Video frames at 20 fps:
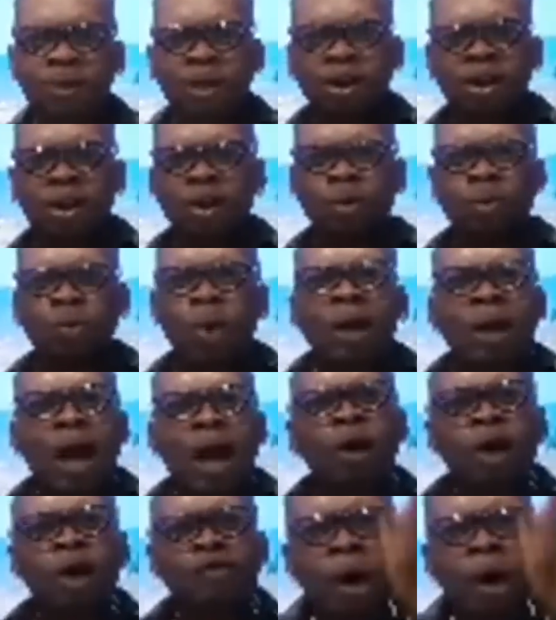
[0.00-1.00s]
what kind
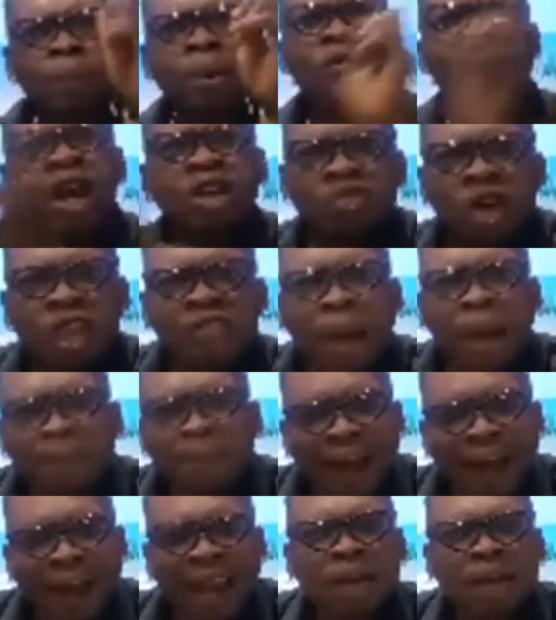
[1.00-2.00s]
of went over
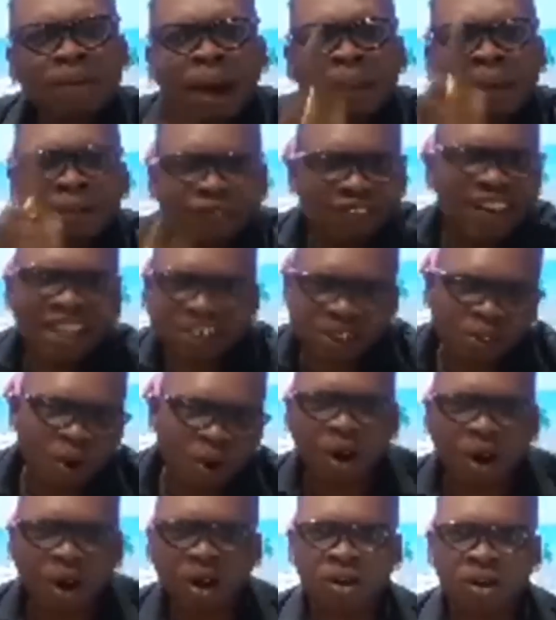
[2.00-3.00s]
anybody flex over?
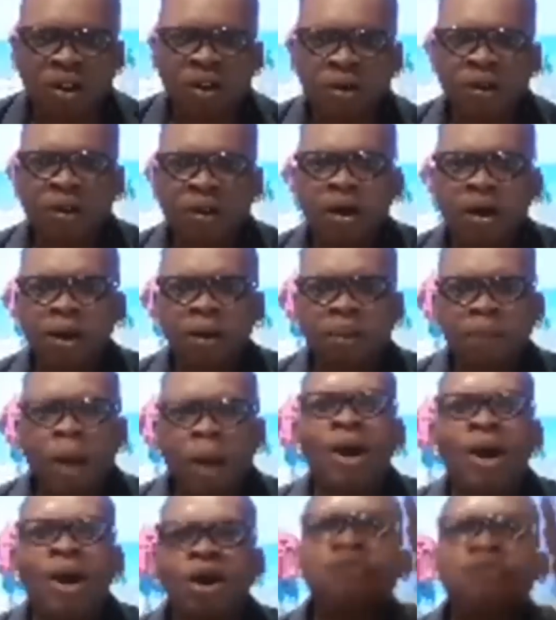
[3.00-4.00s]
My when
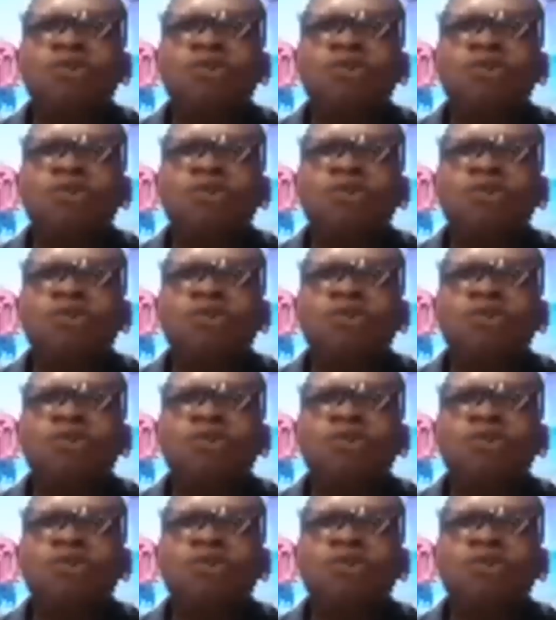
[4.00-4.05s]
you force it,